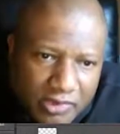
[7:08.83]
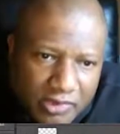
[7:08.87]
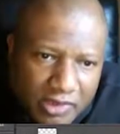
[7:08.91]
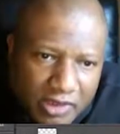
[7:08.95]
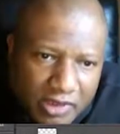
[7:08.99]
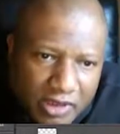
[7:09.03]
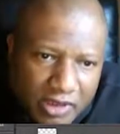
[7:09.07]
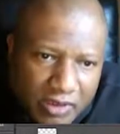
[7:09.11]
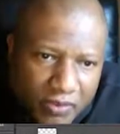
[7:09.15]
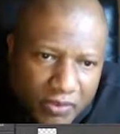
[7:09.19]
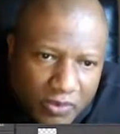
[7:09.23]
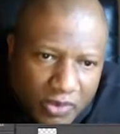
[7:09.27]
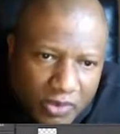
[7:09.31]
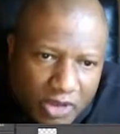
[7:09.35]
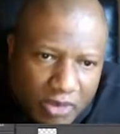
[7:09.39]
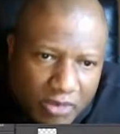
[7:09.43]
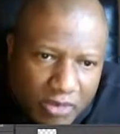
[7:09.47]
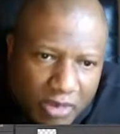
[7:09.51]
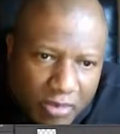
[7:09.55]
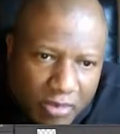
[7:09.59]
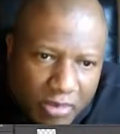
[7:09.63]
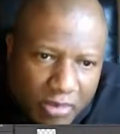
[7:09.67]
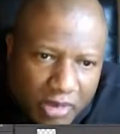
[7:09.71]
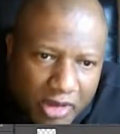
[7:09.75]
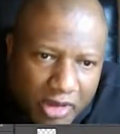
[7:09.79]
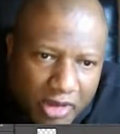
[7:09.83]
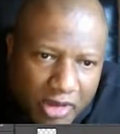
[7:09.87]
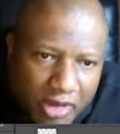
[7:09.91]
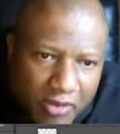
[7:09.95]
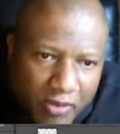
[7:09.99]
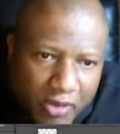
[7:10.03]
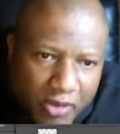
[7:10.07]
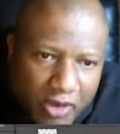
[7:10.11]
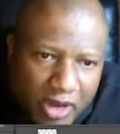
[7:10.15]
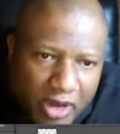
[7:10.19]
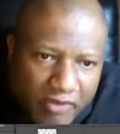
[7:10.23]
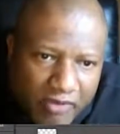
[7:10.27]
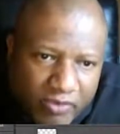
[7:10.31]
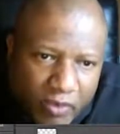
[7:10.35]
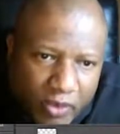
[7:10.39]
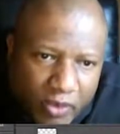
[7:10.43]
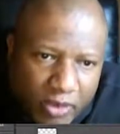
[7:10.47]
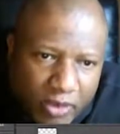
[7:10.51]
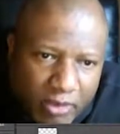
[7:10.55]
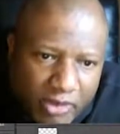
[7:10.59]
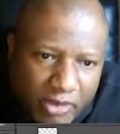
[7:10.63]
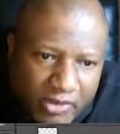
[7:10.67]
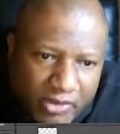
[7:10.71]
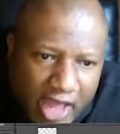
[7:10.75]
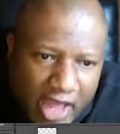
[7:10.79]
Then we'll come up here. We don't have to worry
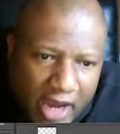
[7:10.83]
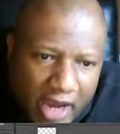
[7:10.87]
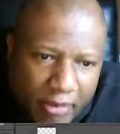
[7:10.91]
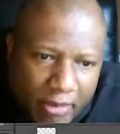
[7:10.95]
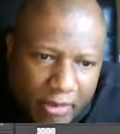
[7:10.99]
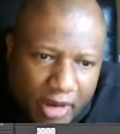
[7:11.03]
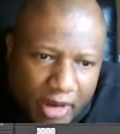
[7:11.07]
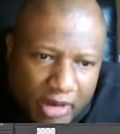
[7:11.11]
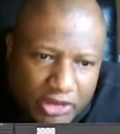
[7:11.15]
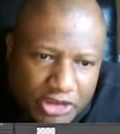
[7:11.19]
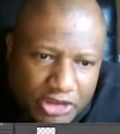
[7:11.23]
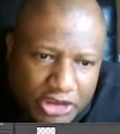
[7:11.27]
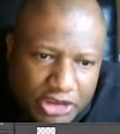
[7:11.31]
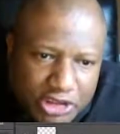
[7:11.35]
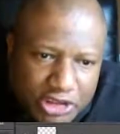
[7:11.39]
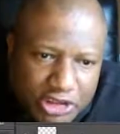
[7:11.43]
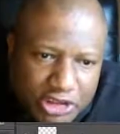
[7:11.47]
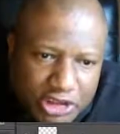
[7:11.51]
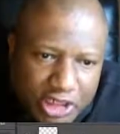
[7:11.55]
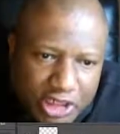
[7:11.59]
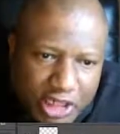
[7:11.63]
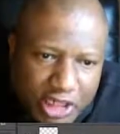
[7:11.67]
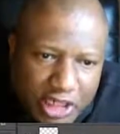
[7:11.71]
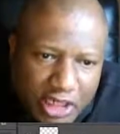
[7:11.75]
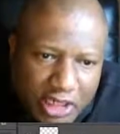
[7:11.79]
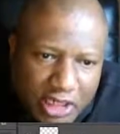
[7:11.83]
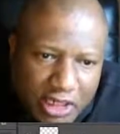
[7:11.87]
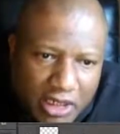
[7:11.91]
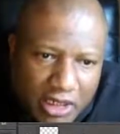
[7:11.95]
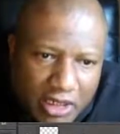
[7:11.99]
about the eyebrows just yet.